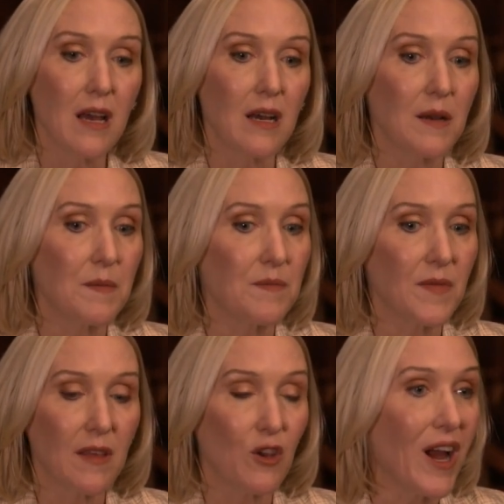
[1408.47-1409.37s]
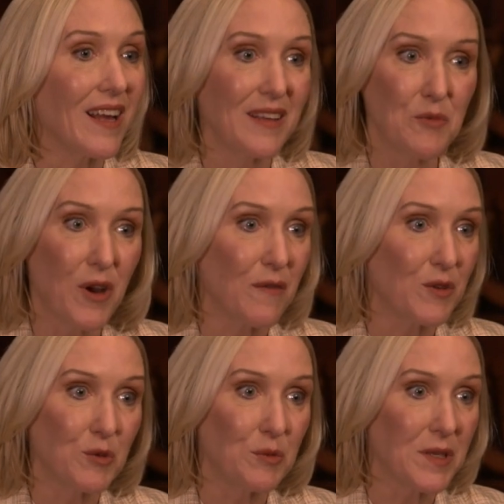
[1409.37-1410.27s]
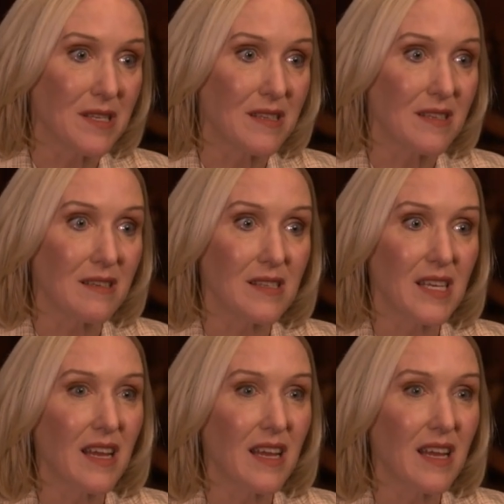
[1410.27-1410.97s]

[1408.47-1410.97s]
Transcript: Um, they're highly profitable businesses,